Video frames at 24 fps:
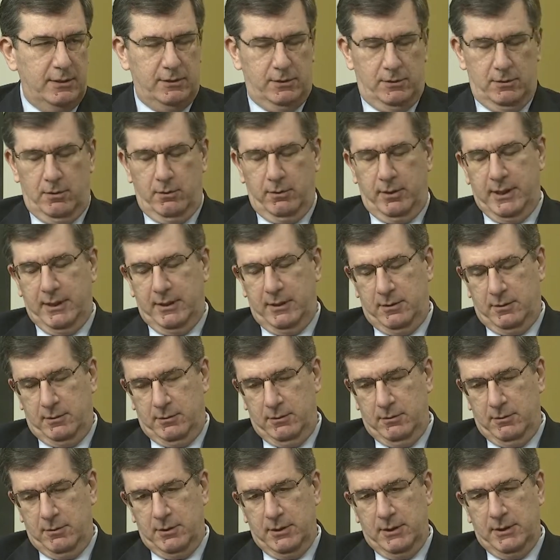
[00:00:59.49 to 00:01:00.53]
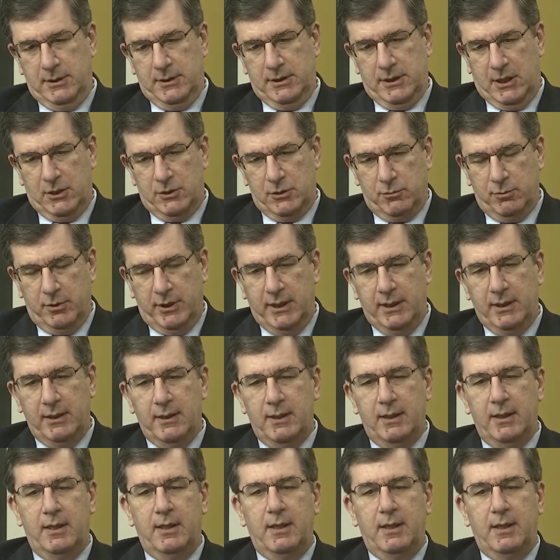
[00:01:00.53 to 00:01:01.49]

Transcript: It's located usually centrally.